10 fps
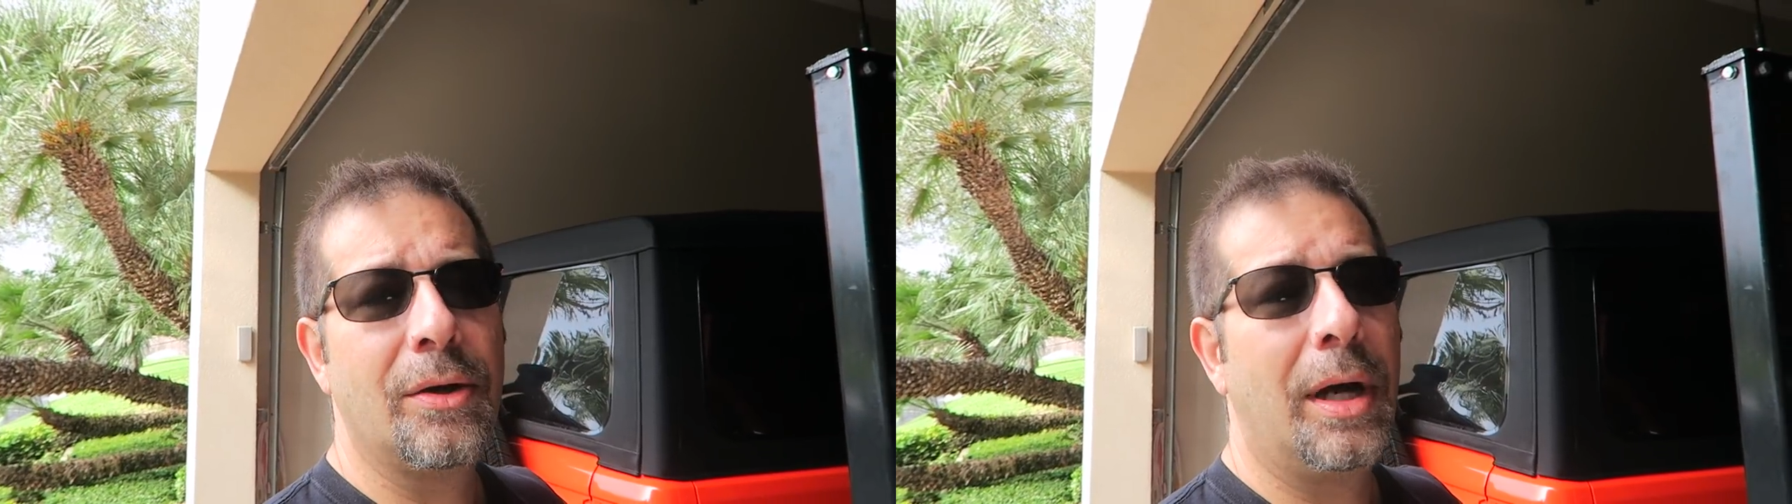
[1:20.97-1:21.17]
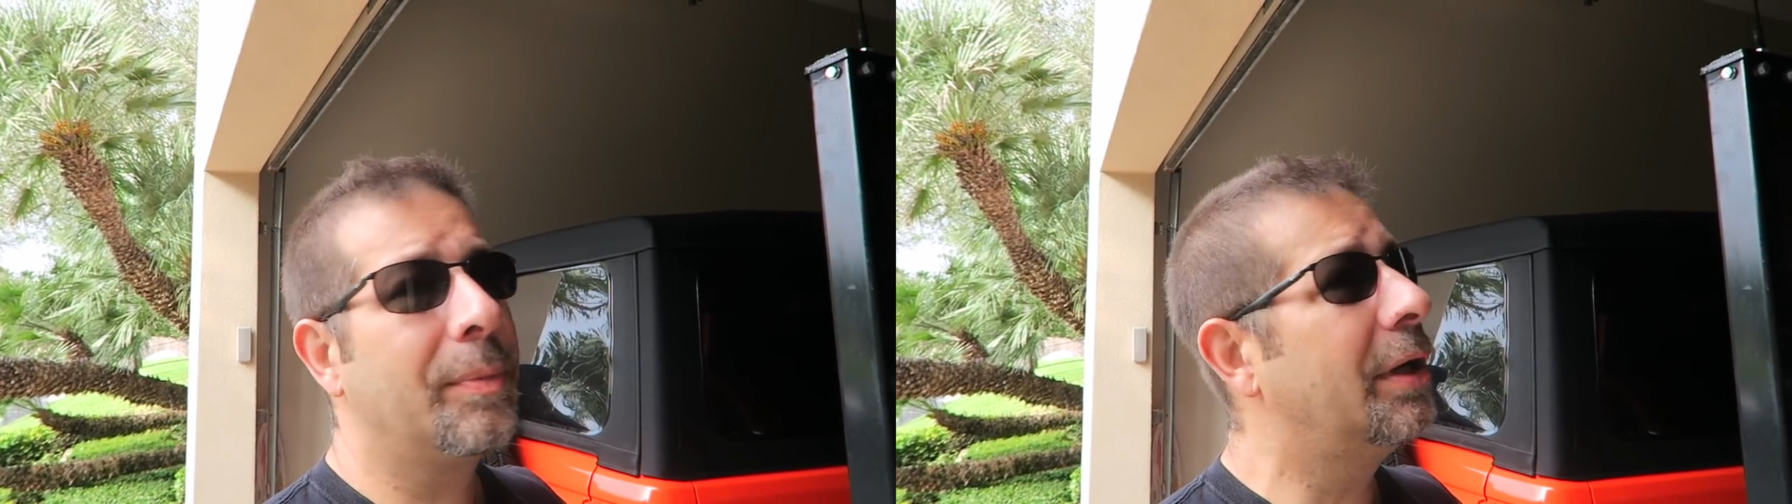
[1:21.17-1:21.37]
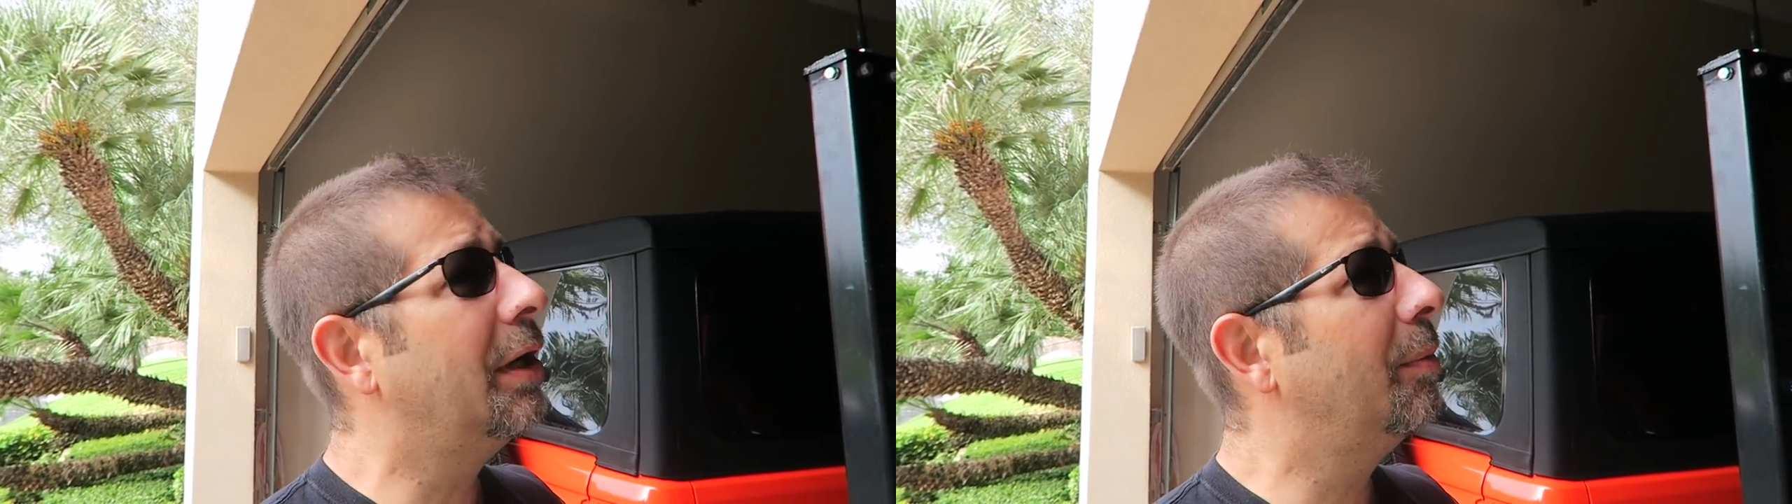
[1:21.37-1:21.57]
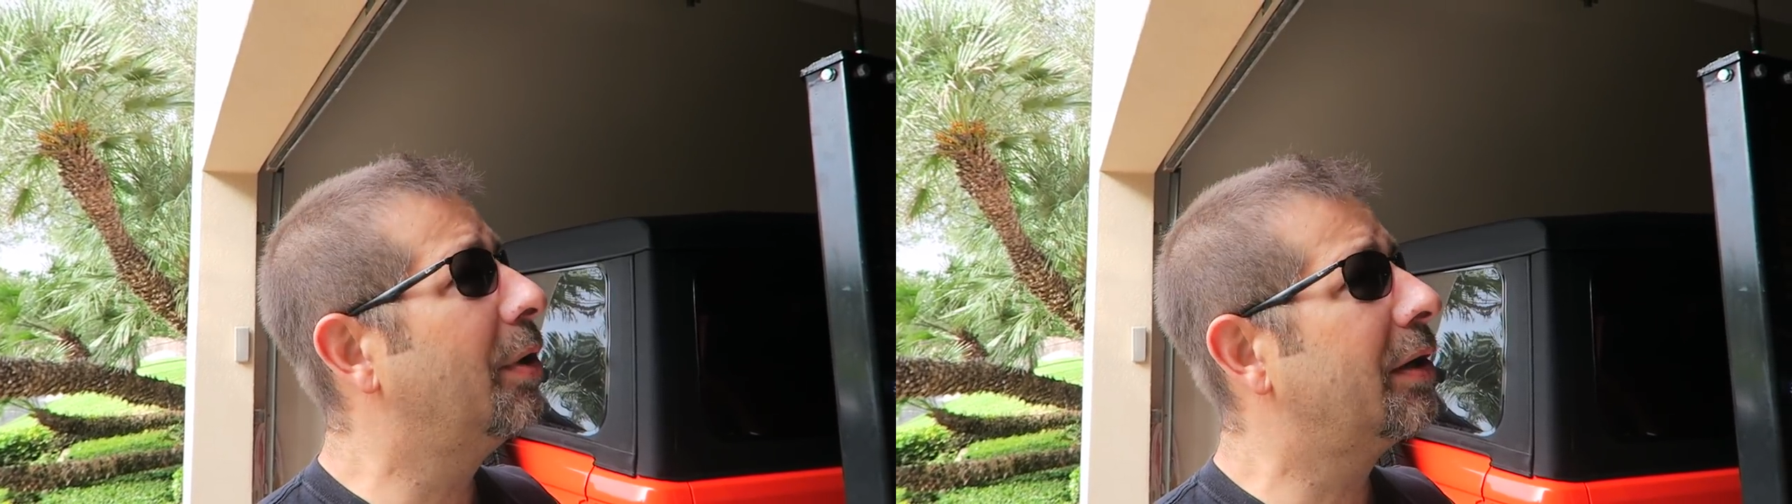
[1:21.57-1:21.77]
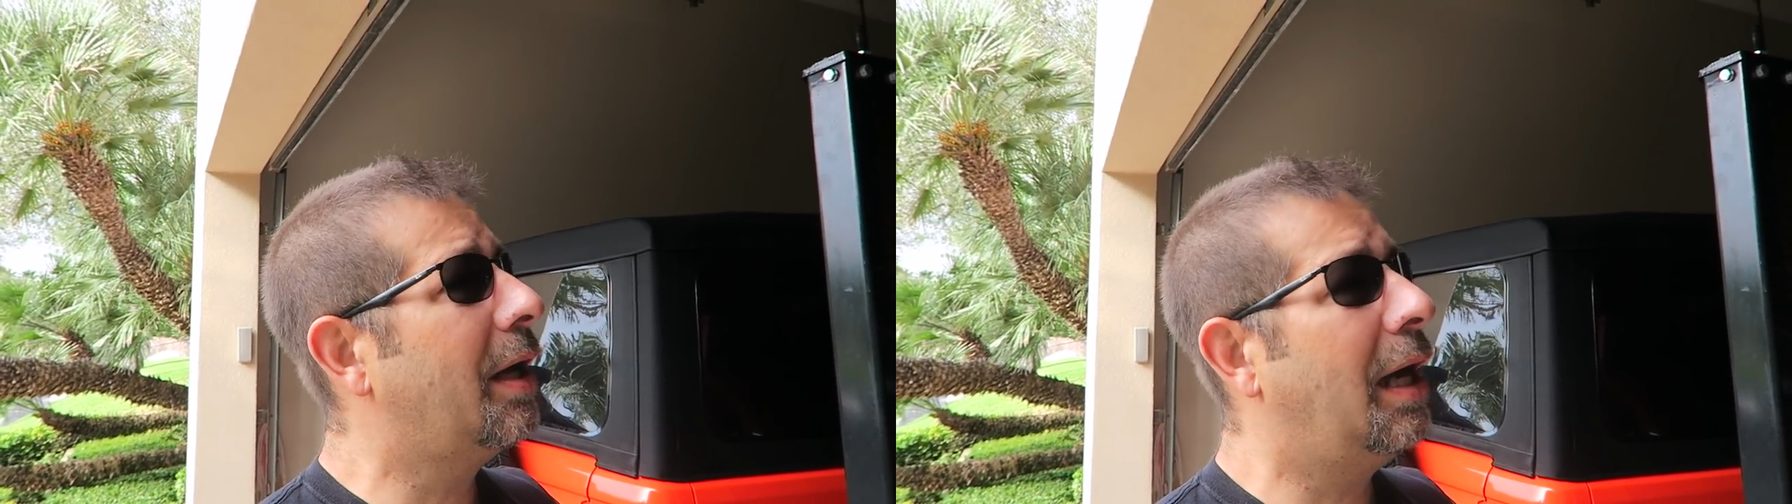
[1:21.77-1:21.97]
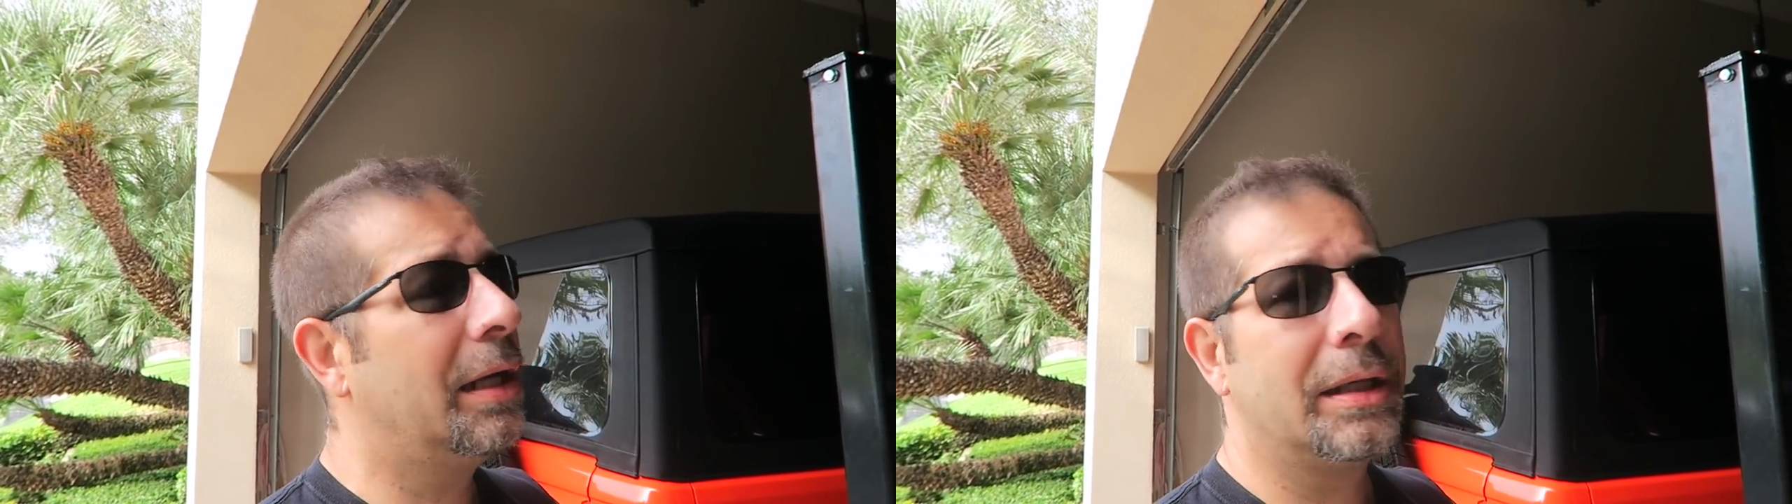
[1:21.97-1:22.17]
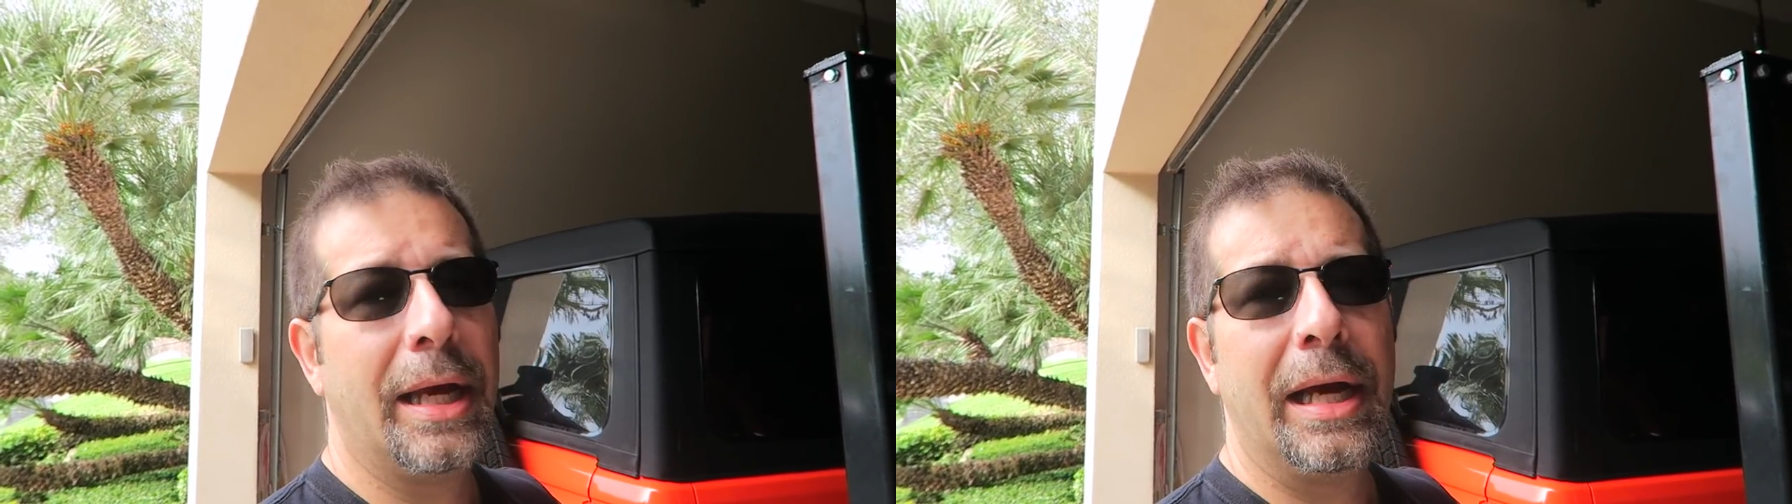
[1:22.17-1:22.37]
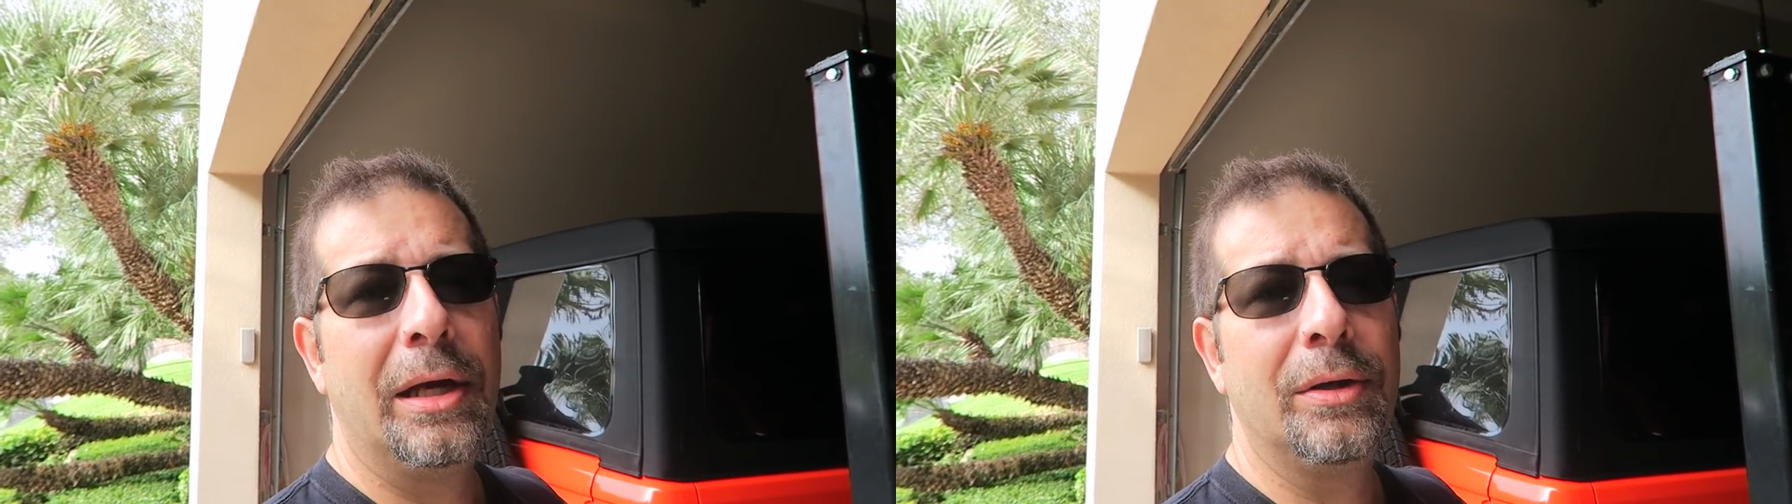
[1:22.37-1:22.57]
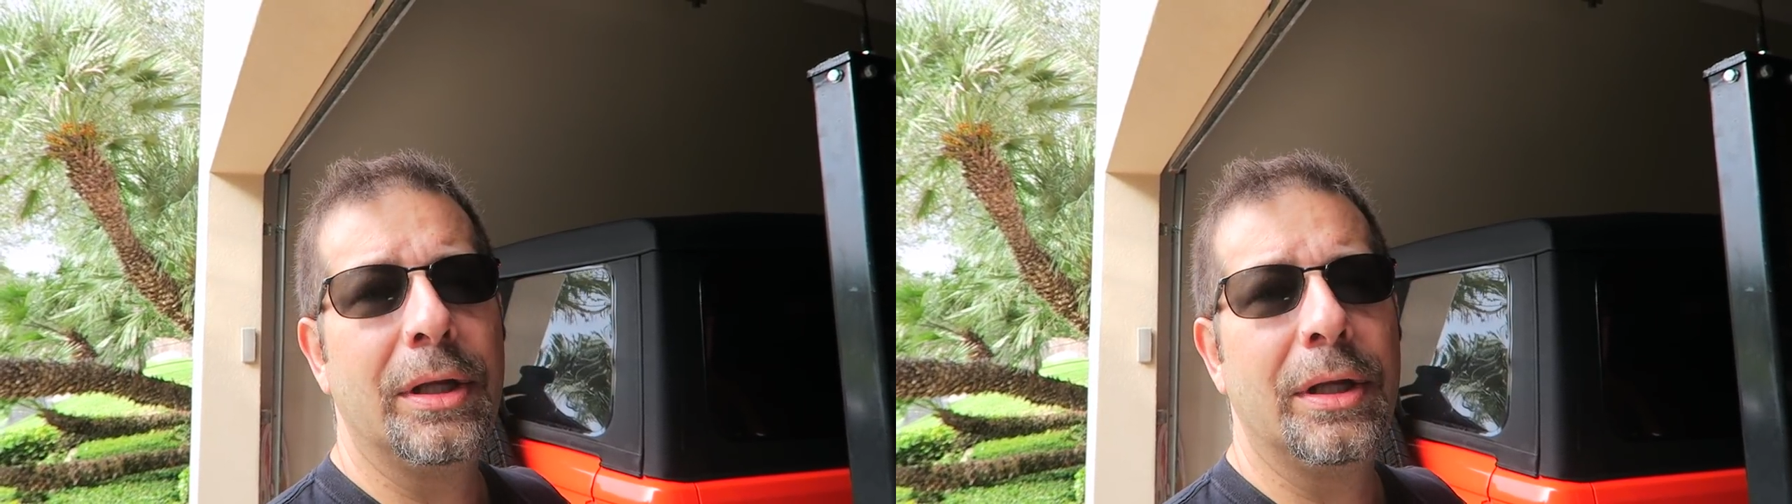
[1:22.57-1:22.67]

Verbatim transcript: so I'm going to bring the Honda down